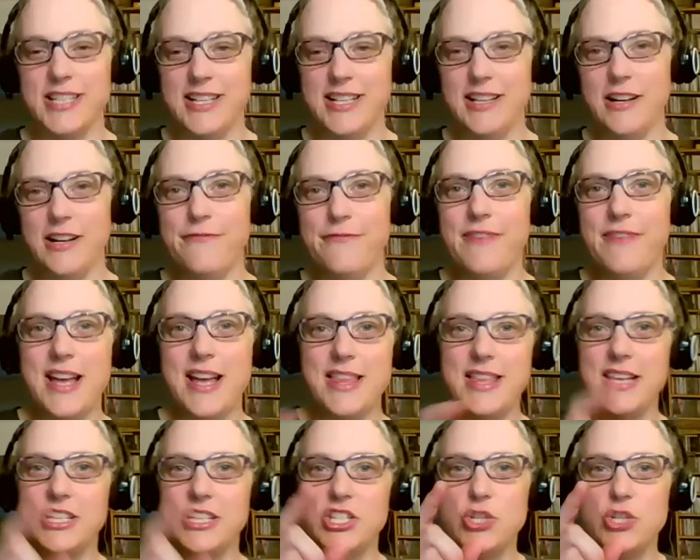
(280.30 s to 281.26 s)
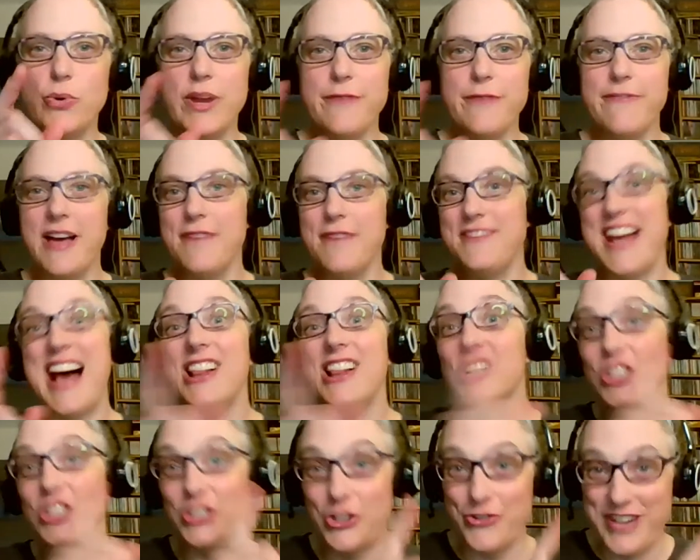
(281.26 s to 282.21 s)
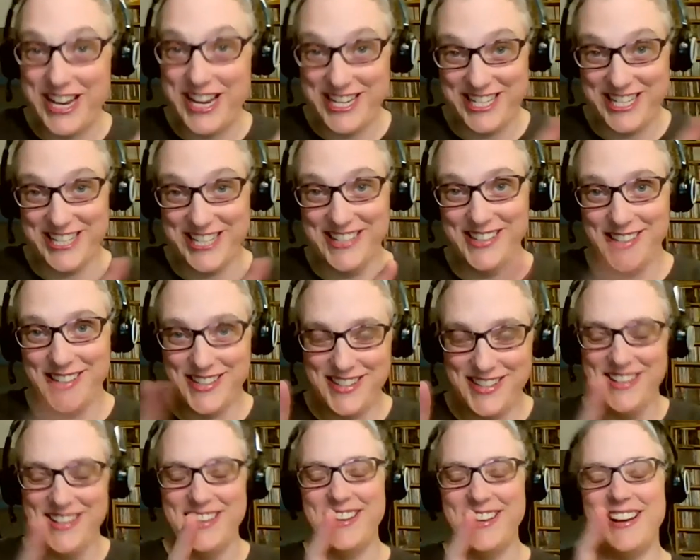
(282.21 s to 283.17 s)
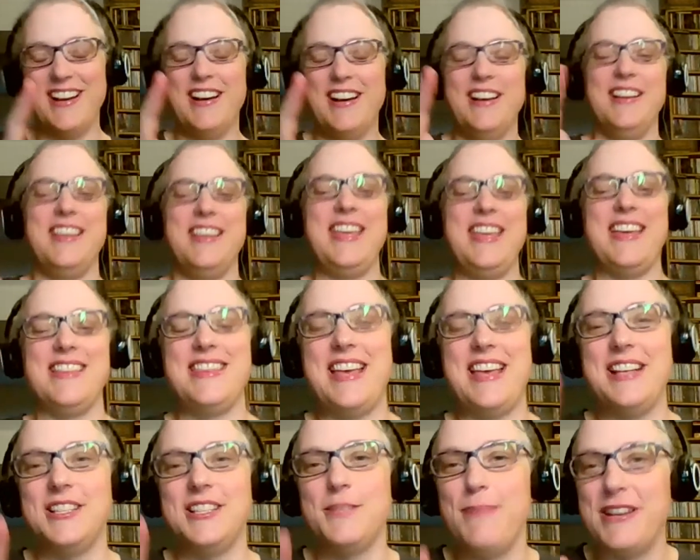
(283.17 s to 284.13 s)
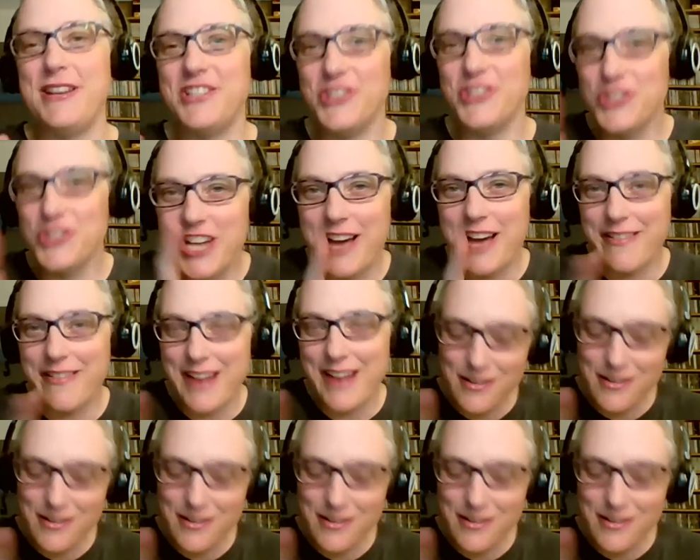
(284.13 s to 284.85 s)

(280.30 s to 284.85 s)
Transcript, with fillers: clarify, that's $25 donations get that special shout